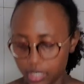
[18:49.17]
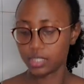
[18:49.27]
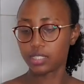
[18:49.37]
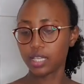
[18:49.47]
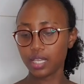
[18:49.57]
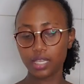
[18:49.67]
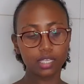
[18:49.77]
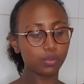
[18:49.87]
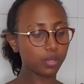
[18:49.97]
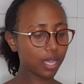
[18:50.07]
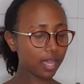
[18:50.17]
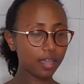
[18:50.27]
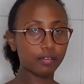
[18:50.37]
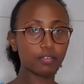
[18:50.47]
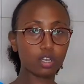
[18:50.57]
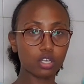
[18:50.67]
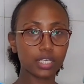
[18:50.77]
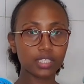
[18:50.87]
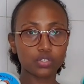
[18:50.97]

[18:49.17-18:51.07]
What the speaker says: Then we have coconut